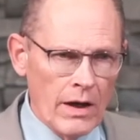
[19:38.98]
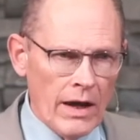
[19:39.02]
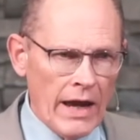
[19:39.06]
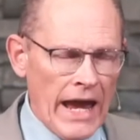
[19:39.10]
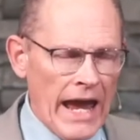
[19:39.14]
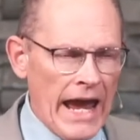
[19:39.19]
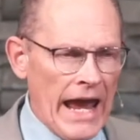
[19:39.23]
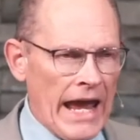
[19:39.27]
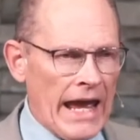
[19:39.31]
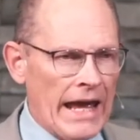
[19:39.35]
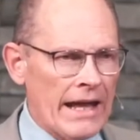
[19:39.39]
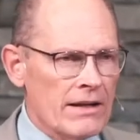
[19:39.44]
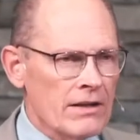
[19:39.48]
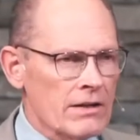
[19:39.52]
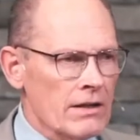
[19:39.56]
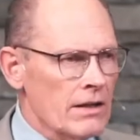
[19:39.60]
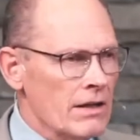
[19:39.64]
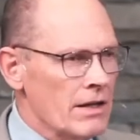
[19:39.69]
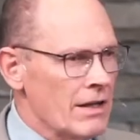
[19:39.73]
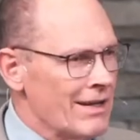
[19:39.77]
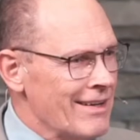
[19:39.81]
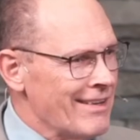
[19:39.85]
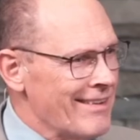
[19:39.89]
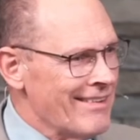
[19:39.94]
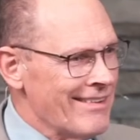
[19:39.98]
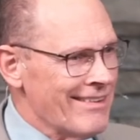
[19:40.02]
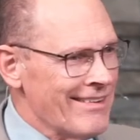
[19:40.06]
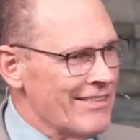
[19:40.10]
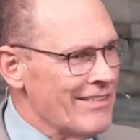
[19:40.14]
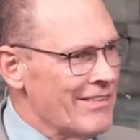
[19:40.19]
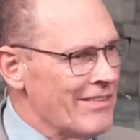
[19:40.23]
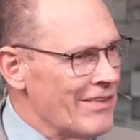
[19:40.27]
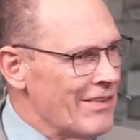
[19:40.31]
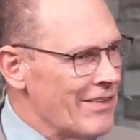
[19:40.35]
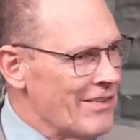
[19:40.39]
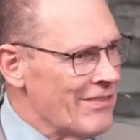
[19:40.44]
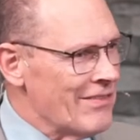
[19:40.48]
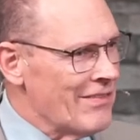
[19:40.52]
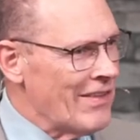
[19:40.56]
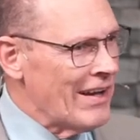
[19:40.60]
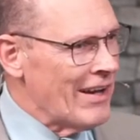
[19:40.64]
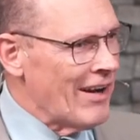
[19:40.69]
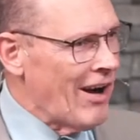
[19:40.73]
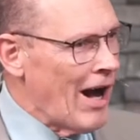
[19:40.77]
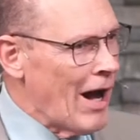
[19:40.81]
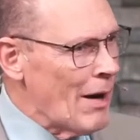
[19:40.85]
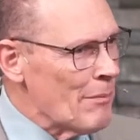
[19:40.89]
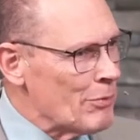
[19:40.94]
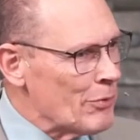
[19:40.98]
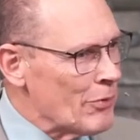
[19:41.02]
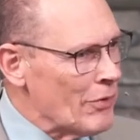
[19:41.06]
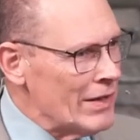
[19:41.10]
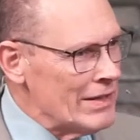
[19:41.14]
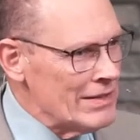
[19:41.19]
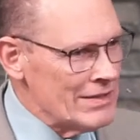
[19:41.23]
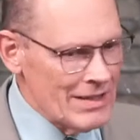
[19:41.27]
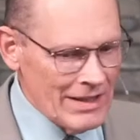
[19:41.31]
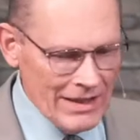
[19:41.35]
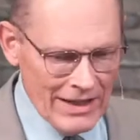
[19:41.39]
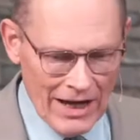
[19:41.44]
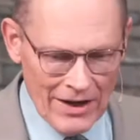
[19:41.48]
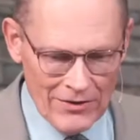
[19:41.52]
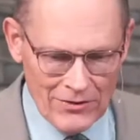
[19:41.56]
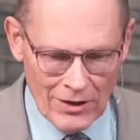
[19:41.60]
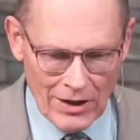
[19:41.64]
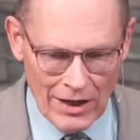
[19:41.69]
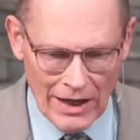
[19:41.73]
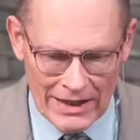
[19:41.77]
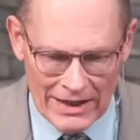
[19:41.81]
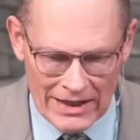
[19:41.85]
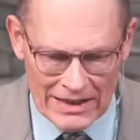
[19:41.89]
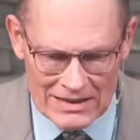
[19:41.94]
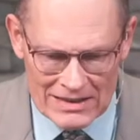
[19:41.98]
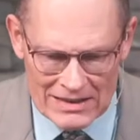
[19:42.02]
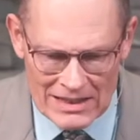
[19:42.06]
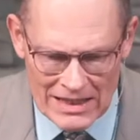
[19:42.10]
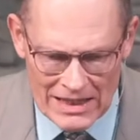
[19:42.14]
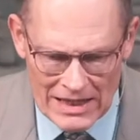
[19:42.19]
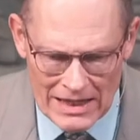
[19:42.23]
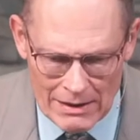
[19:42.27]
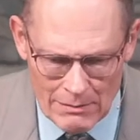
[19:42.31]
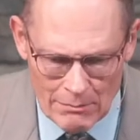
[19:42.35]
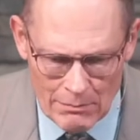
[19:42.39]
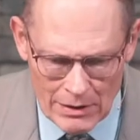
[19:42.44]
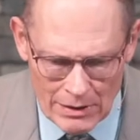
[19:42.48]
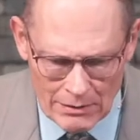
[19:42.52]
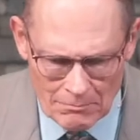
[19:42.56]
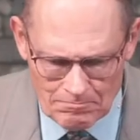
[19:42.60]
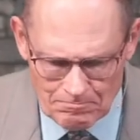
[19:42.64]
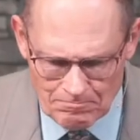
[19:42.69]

And they operate together like a team.